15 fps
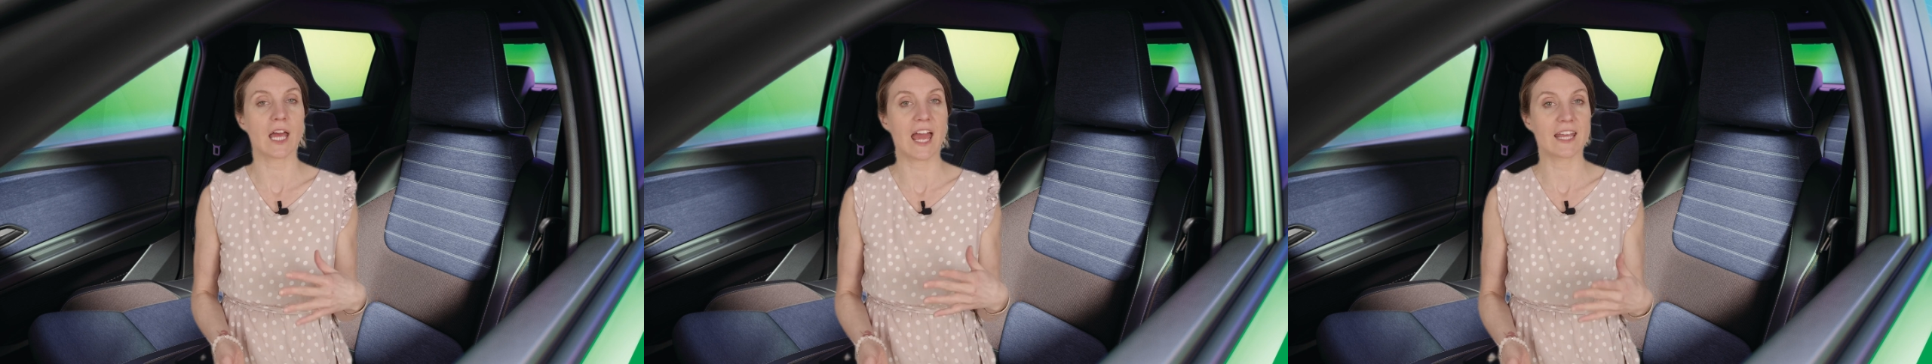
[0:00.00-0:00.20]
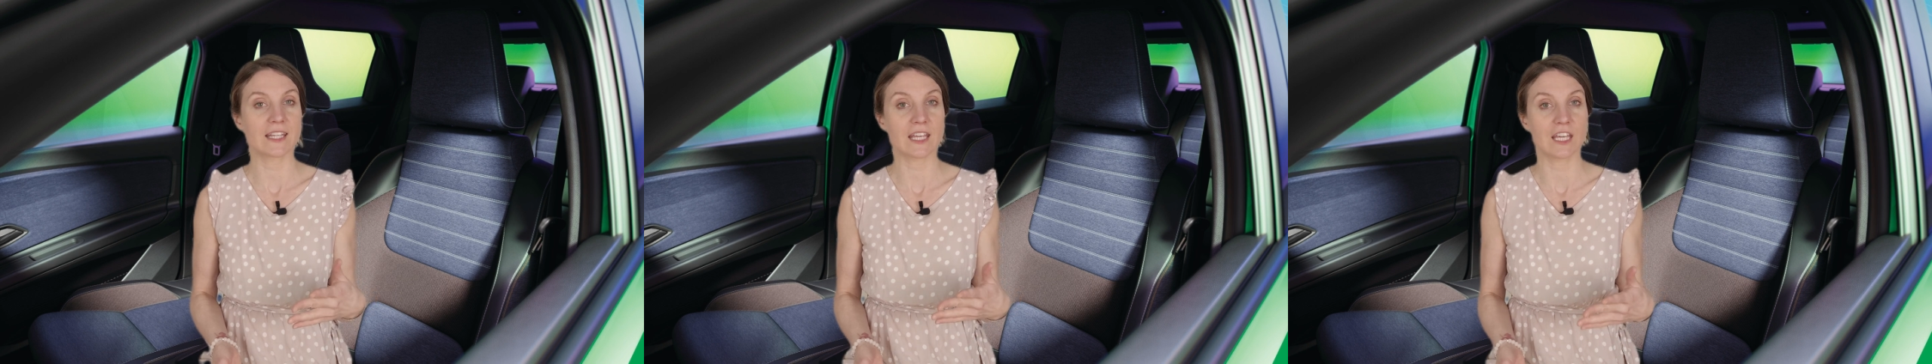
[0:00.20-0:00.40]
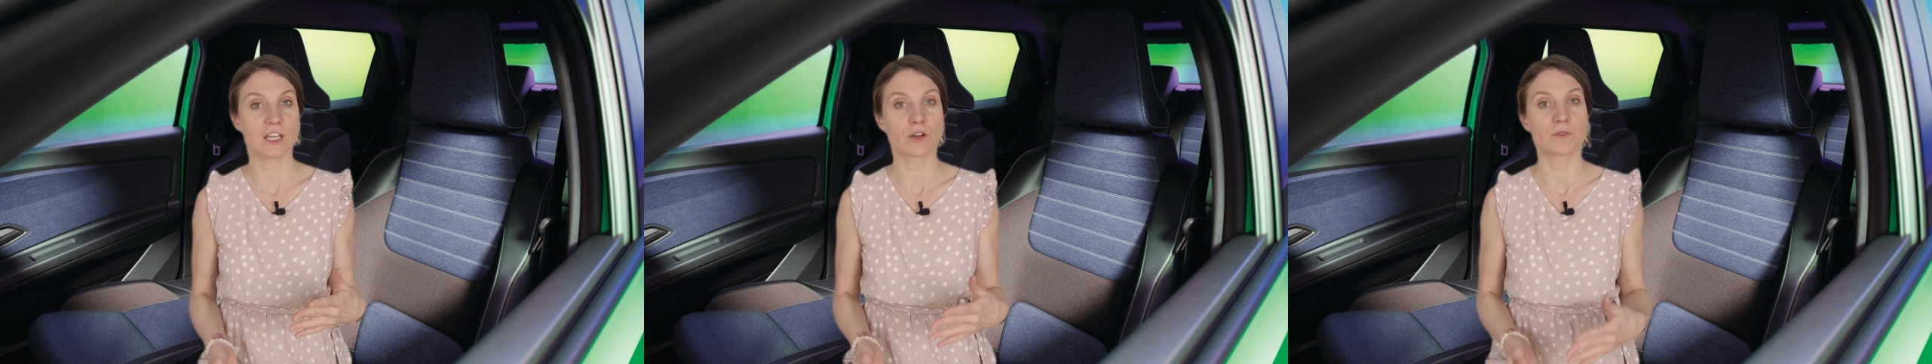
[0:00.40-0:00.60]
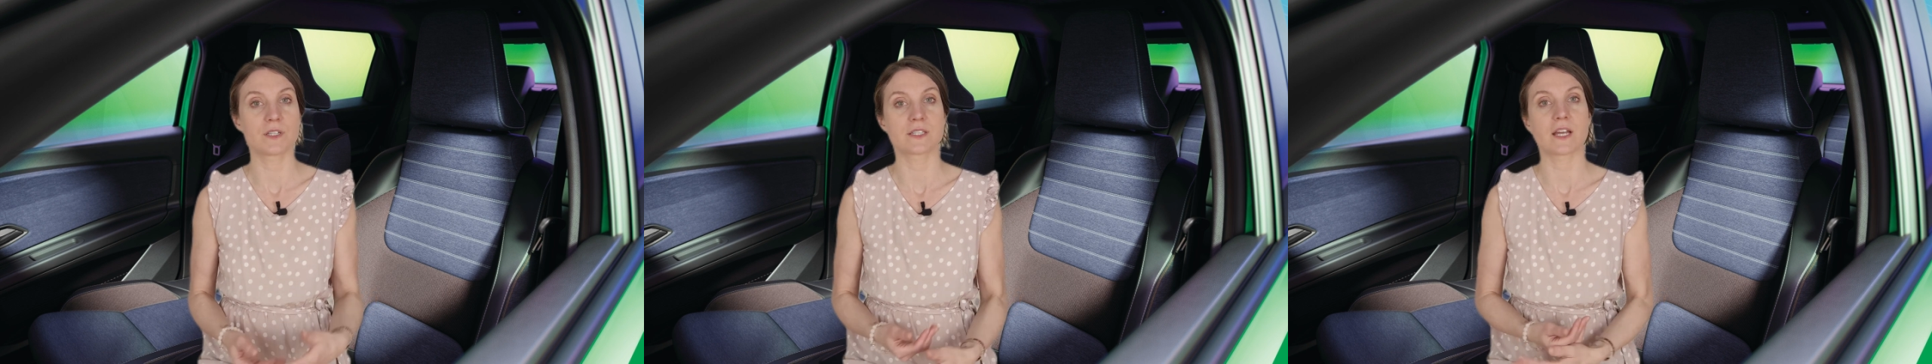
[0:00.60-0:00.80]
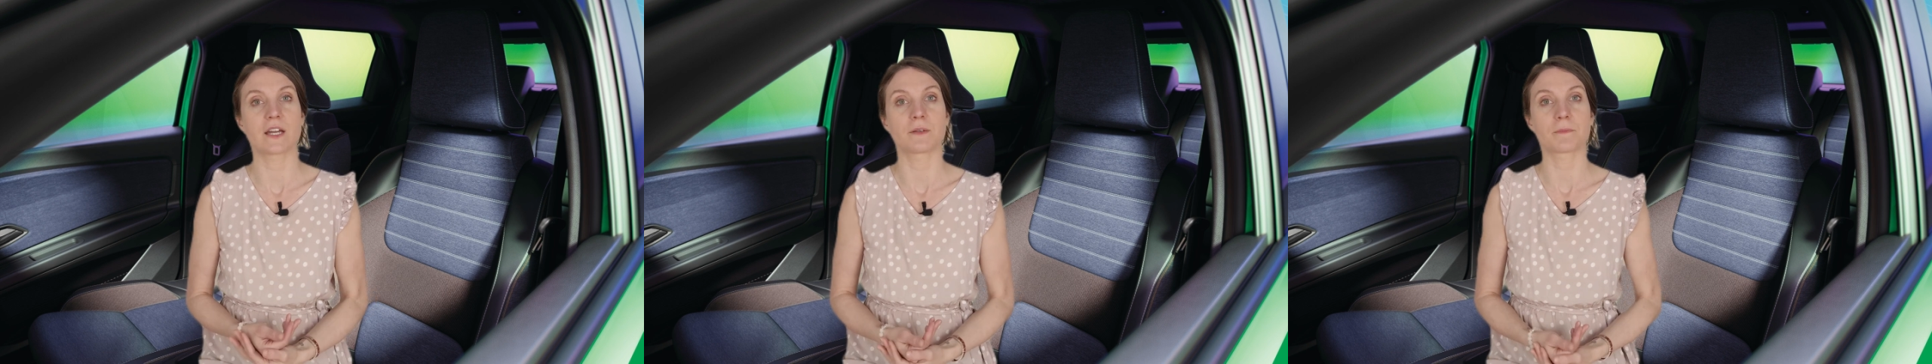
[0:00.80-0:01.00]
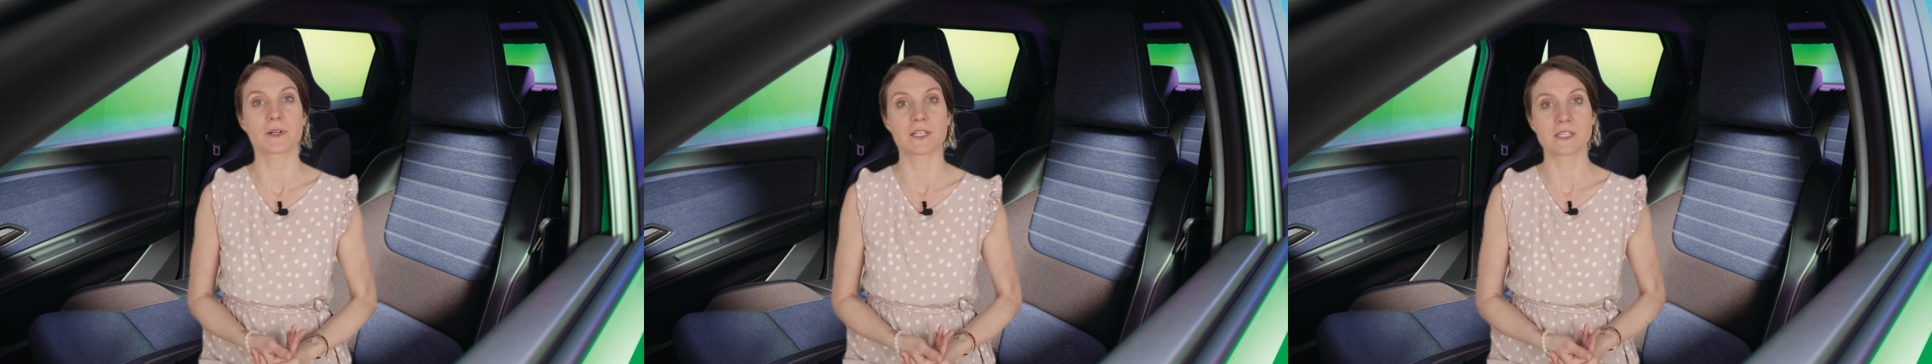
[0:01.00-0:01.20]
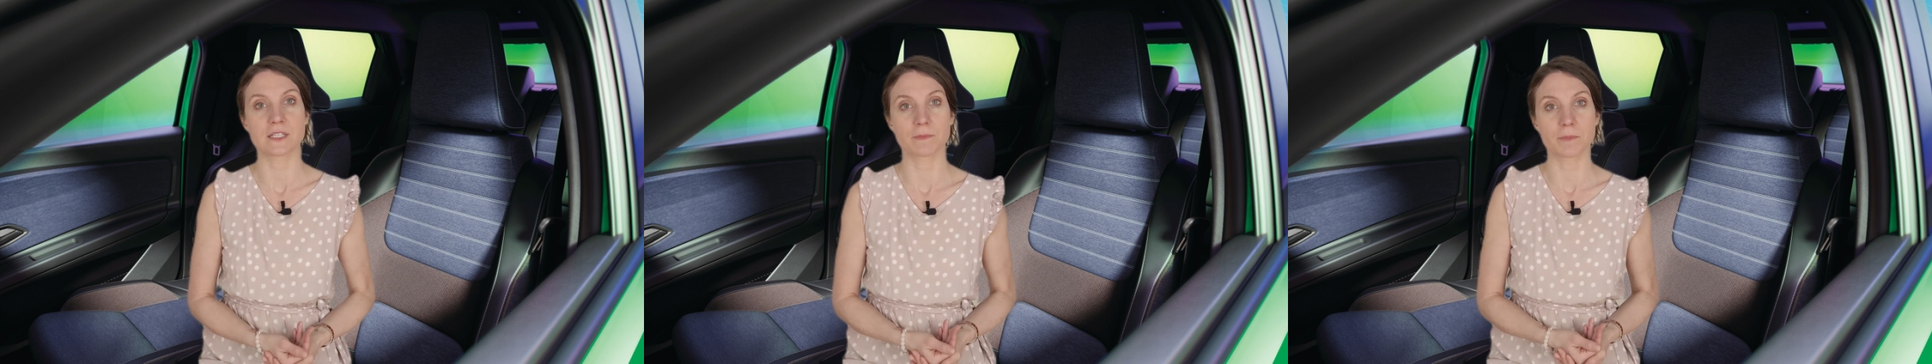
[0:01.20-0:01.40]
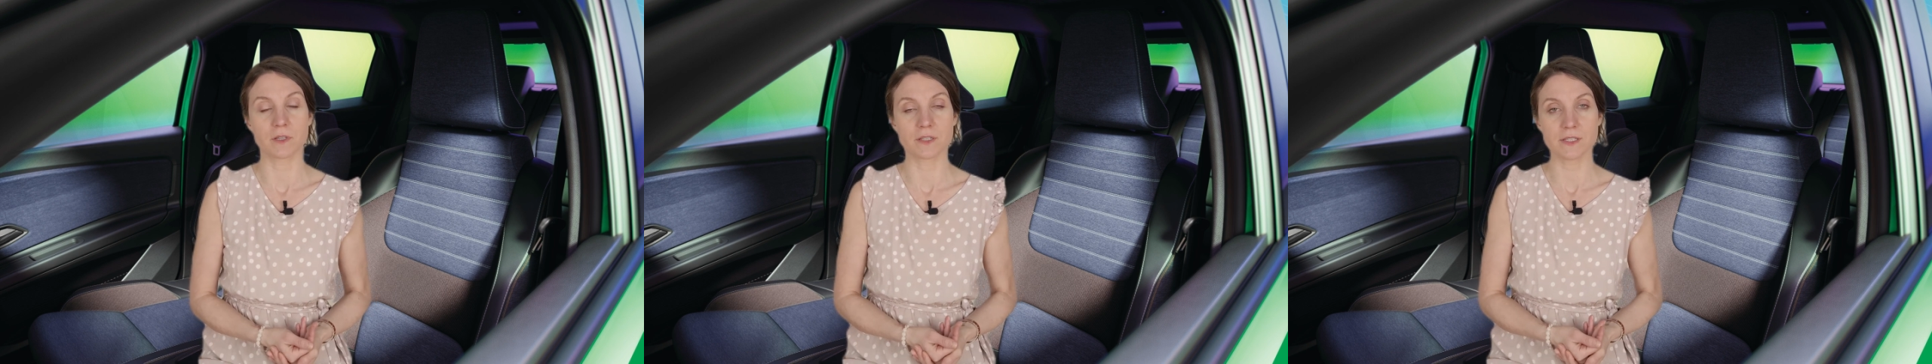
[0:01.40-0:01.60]
and eco-design
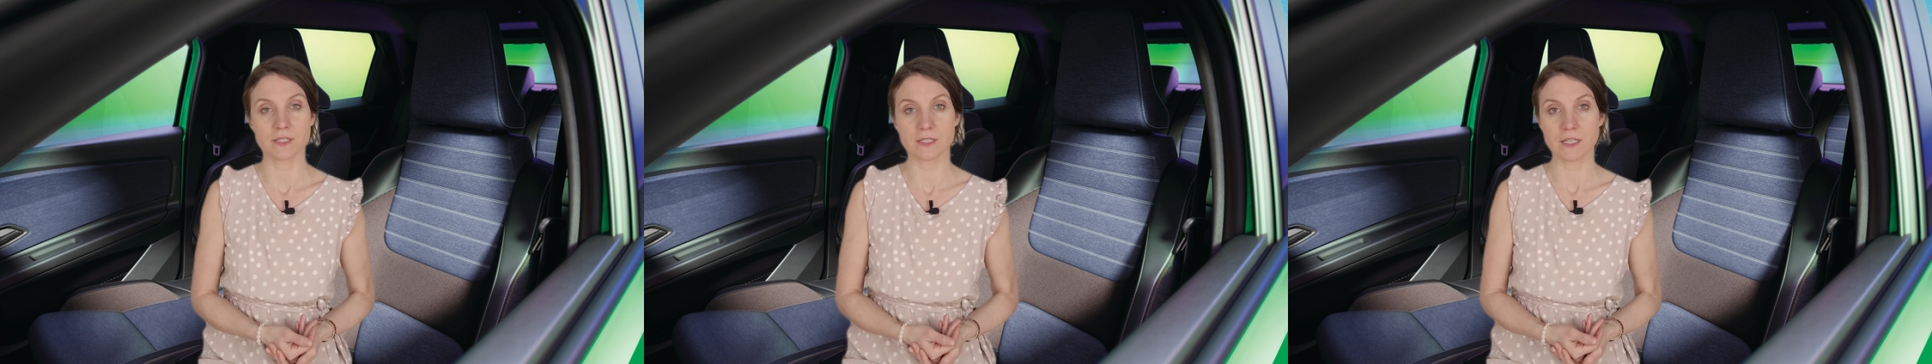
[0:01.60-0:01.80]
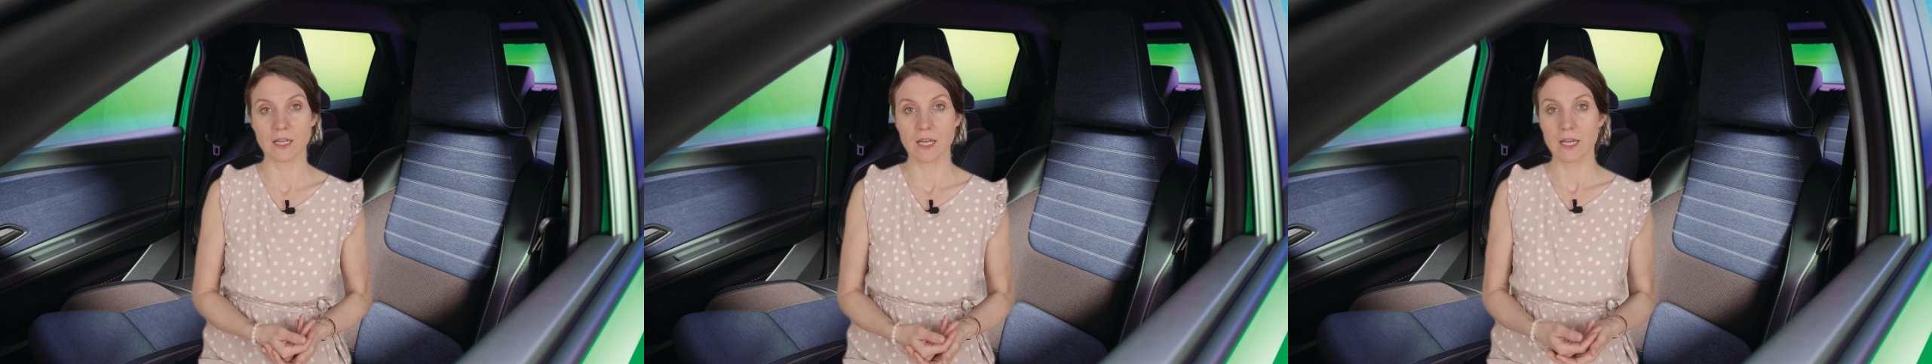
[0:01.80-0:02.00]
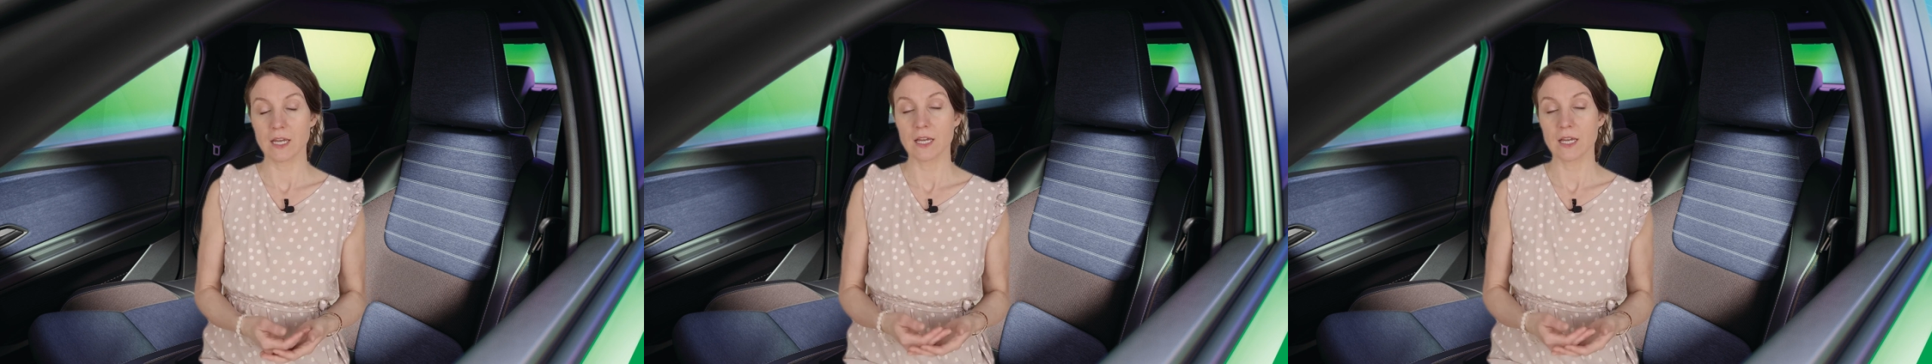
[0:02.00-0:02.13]
principles.